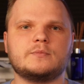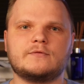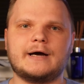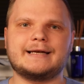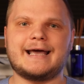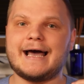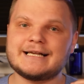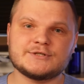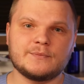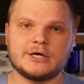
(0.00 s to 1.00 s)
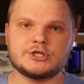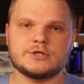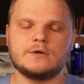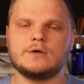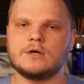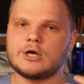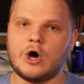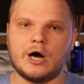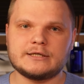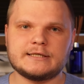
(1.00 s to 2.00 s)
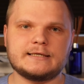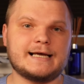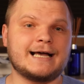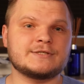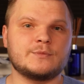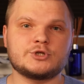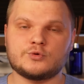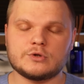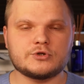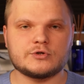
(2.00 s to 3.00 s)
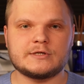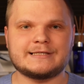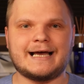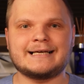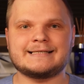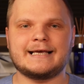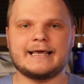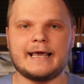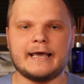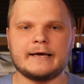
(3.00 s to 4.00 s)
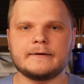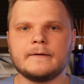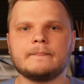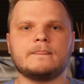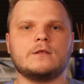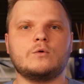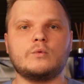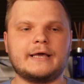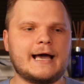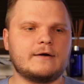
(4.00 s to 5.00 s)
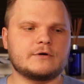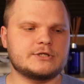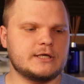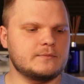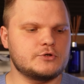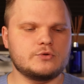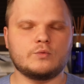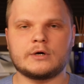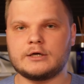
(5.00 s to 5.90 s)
provide as much content, as much resources as I can. We have our team, we're